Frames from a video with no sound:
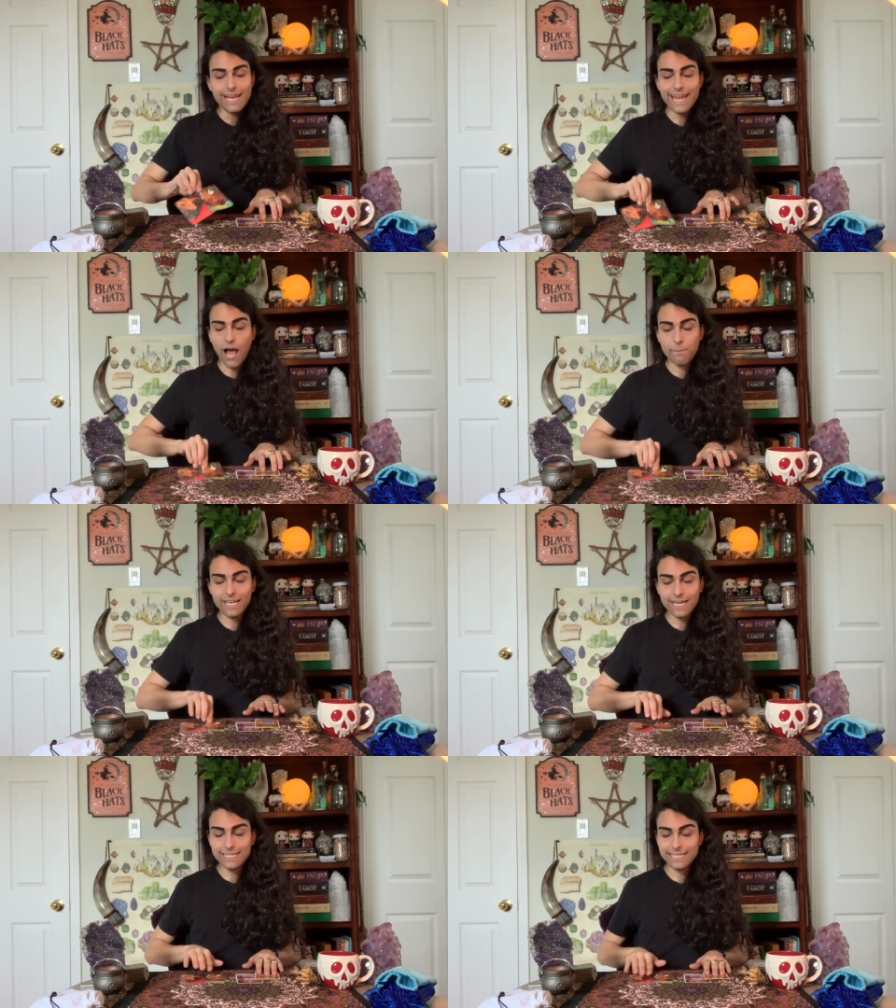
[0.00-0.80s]
Now,
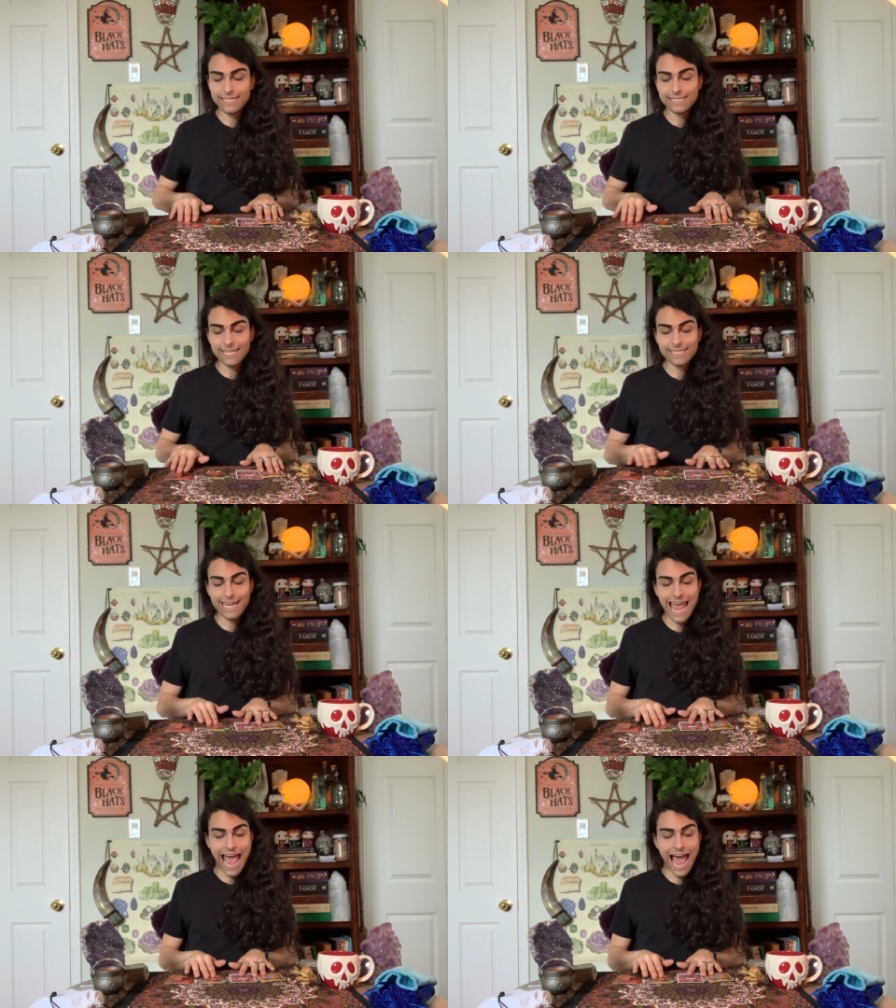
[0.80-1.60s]
because it
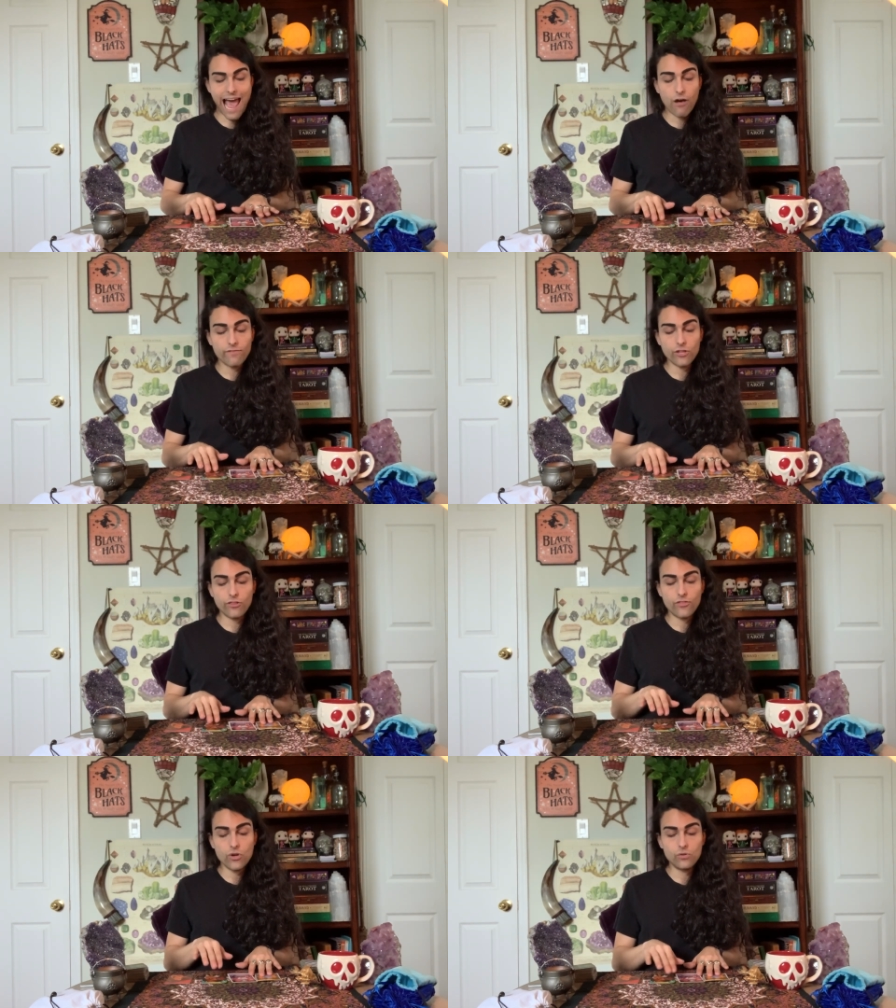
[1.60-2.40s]
doesn't have
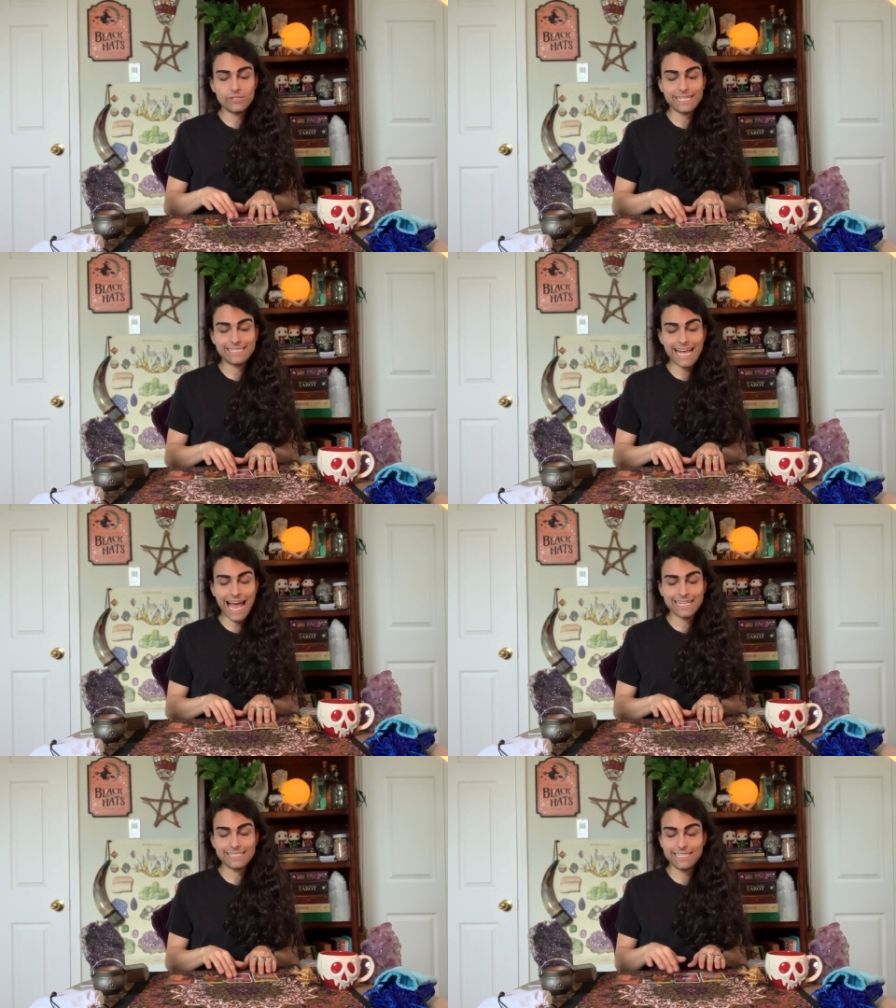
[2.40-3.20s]
those exacts,